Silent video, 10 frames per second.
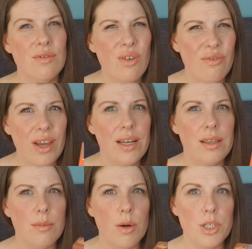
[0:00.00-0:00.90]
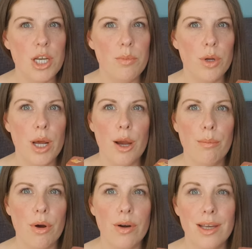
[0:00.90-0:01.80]
I've got a feeling they might be cheaper in
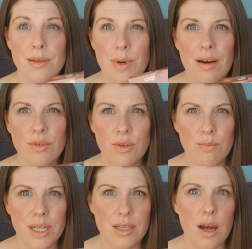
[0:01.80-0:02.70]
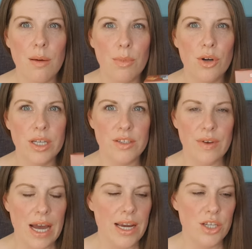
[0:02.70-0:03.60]
Home Bargains, but I haven't been to Home Bargains
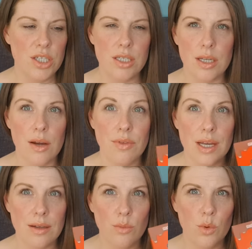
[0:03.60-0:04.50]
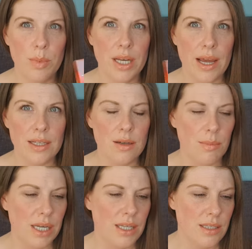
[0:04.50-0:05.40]
for ages, so that will be next
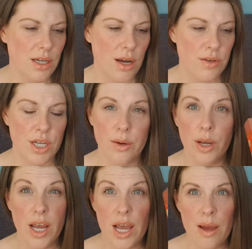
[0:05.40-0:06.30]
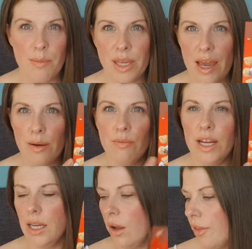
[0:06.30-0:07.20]
on my list to go to. But yeah,
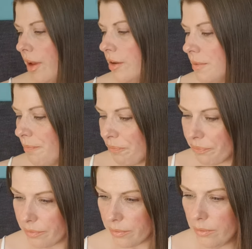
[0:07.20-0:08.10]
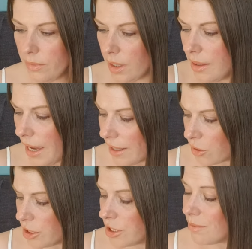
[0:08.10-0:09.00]
really like those. They're
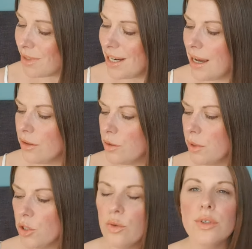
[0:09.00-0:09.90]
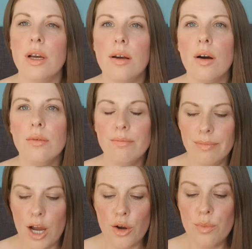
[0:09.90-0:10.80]
good. Something else which also got
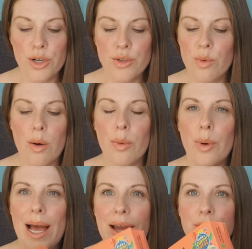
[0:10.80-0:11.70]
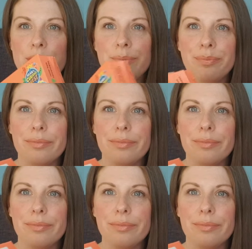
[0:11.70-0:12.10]
opened while we were out,